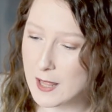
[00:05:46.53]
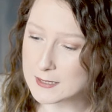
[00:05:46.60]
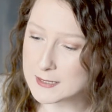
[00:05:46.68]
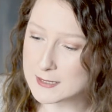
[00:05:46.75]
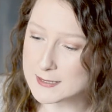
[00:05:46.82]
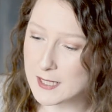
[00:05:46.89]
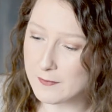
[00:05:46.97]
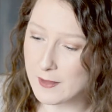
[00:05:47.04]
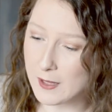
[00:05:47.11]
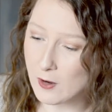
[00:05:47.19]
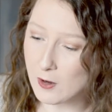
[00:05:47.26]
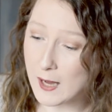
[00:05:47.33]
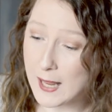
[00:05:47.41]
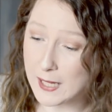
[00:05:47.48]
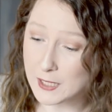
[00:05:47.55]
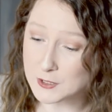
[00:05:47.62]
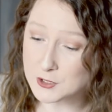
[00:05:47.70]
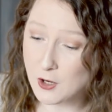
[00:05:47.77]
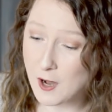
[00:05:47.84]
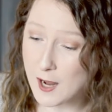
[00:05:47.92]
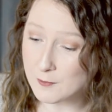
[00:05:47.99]
Says that they are
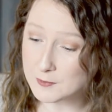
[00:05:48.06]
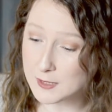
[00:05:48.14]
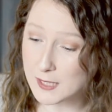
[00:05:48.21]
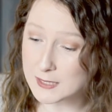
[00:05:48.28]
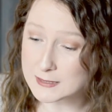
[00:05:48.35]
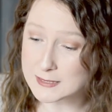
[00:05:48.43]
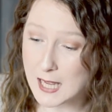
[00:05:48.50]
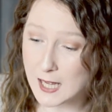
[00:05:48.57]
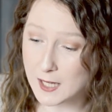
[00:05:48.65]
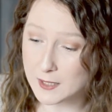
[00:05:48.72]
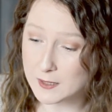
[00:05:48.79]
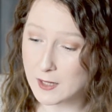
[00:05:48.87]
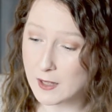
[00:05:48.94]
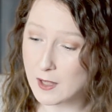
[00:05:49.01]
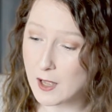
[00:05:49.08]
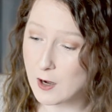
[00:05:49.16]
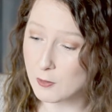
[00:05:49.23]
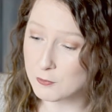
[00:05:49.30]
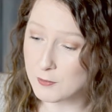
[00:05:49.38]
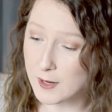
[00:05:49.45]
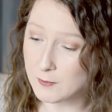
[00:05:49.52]
handcrafted and dyed our
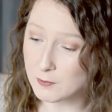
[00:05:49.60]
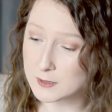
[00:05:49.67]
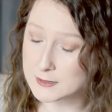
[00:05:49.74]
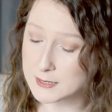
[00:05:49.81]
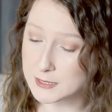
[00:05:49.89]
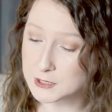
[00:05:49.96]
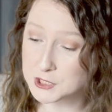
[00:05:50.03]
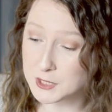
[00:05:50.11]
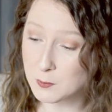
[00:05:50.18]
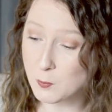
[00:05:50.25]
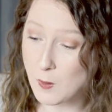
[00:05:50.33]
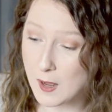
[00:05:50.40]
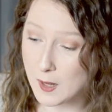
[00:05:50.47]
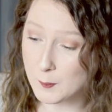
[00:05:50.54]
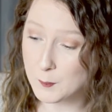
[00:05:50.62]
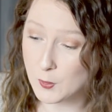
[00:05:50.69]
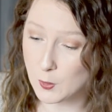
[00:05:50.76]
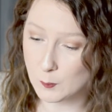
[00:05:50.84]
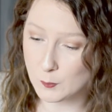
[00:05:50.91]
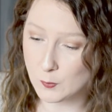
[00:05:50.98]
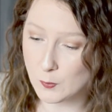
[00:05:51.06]
favorite DGY
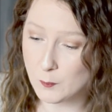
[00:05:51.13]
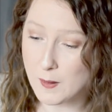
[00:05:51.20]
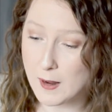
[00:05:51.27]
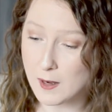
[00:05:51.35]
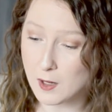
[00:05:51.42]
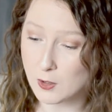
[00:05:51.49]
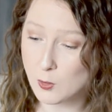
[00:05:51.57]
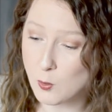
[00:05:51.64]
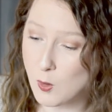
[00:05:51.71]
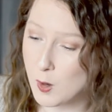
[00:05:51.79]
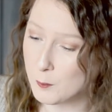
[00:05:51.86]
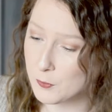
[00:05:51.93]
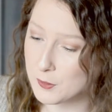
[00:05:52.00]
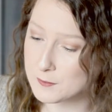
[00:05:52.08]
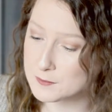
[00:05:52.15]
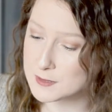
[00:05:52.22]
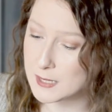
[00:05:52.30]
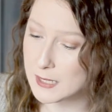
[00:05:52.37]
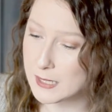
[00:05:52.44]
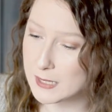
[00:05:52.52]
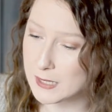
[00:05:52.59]
purple by our cooperatives
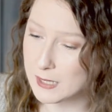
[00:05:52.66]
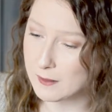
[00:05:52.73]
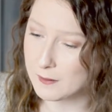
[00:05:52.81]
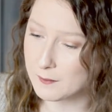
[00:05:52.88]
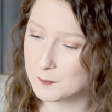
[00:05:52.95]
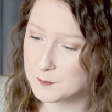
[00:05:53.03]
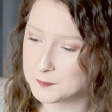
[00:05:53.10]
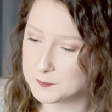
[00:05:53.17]
in India.